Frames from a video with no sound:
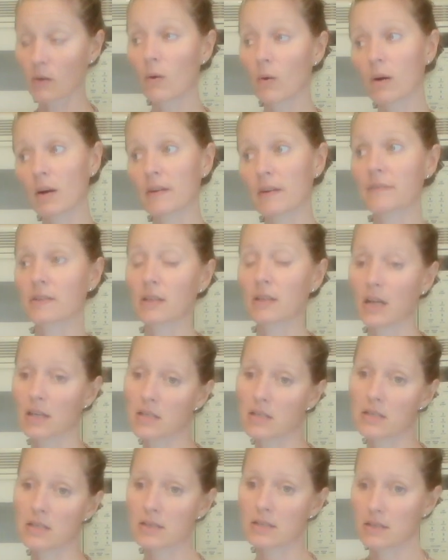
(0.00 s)
or if you're not
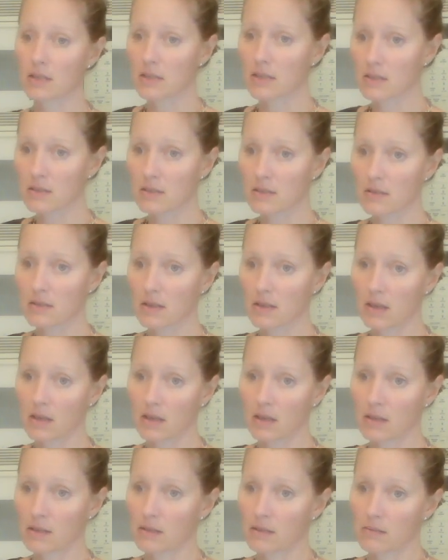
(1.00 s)
into the seeds
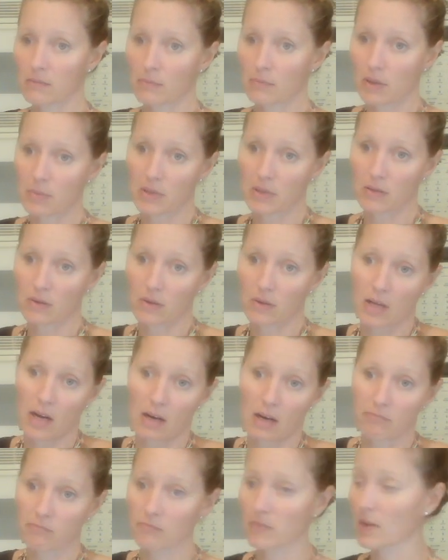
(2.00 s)
and maybe you don't care.